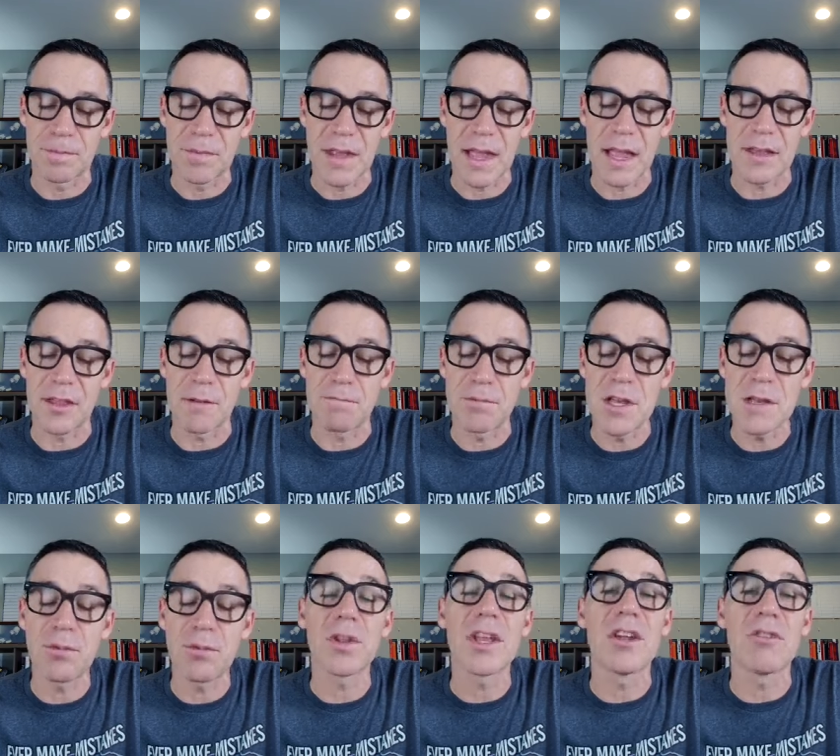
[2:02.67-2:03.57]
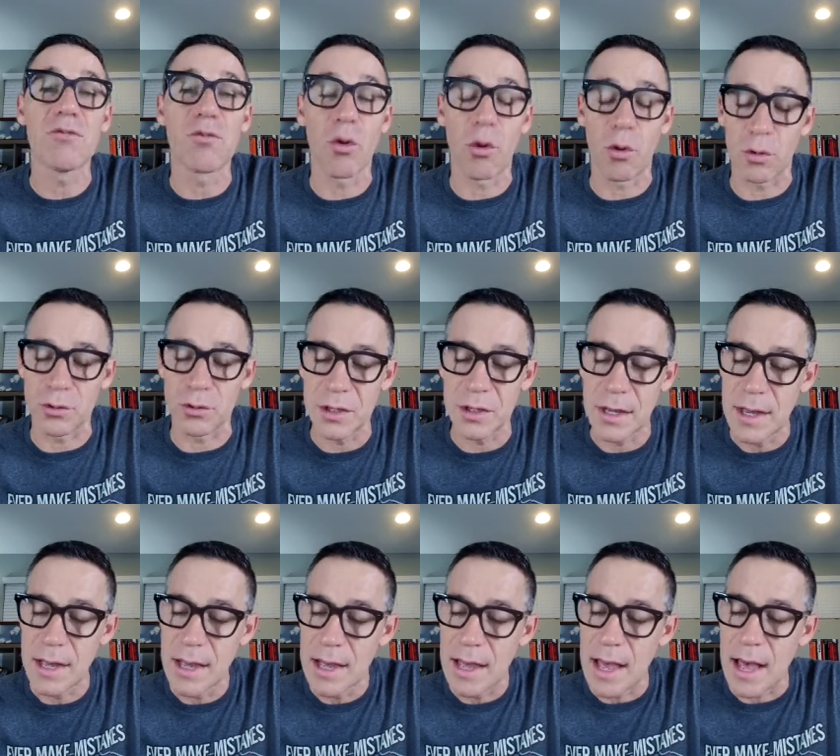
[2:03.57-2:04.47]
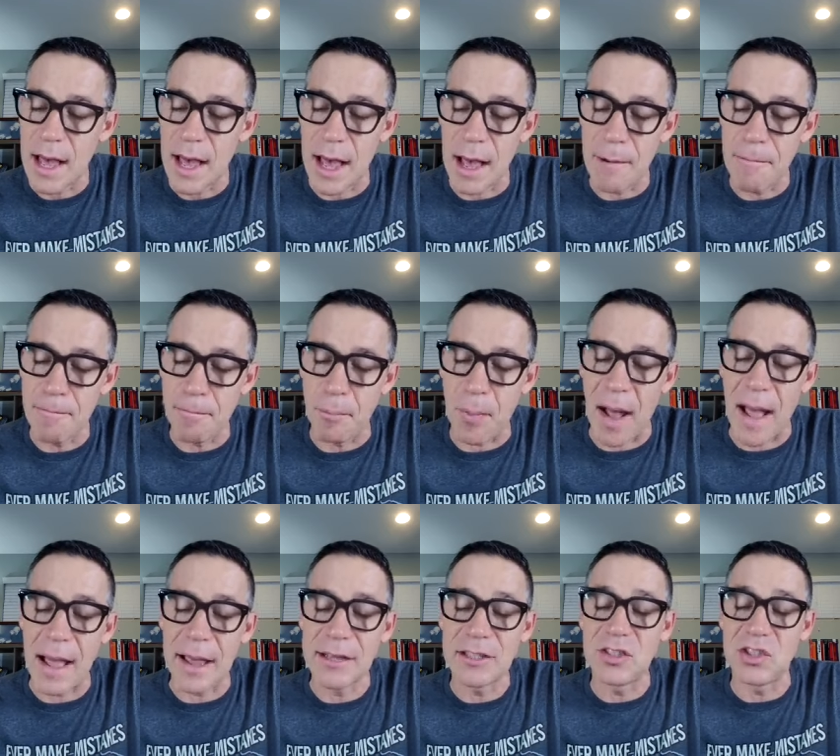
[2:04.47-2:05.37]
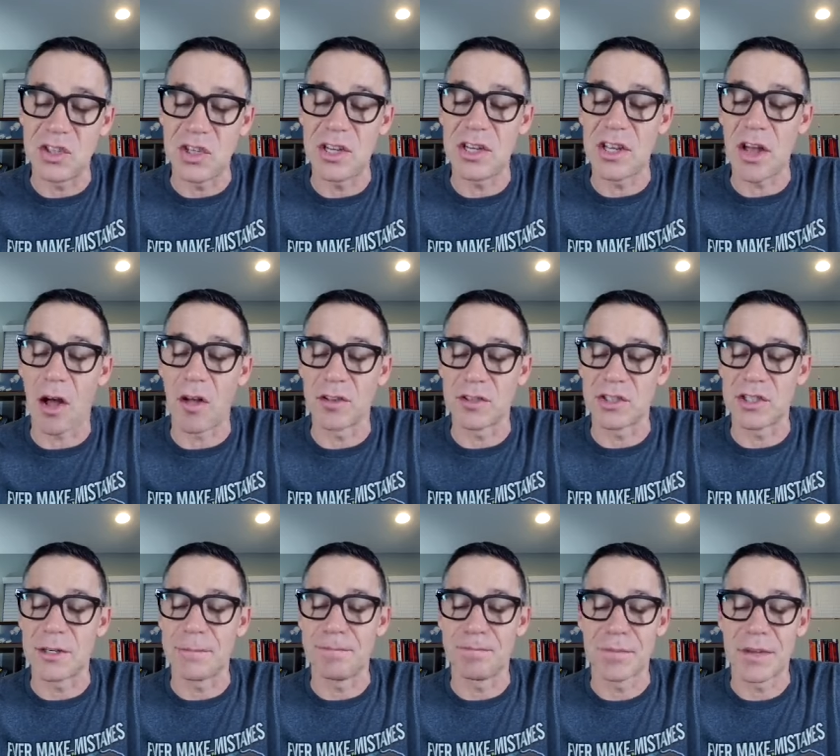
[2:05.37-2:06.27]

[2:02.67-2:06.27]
and the people enrolled by genealogy.